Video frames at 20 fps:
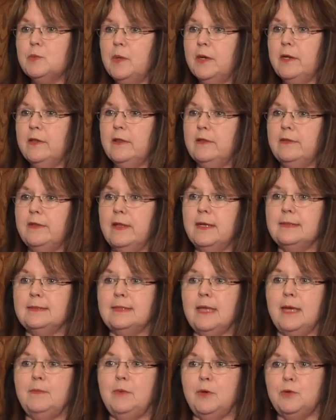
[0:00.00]
one of the things
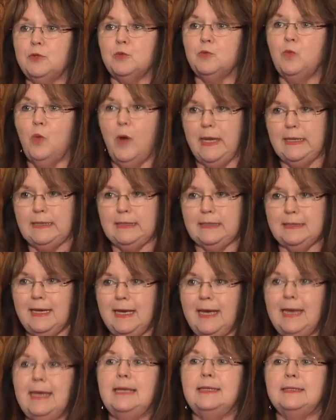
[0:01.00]
they most want
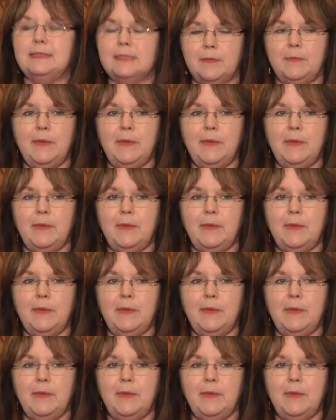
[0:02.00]
is to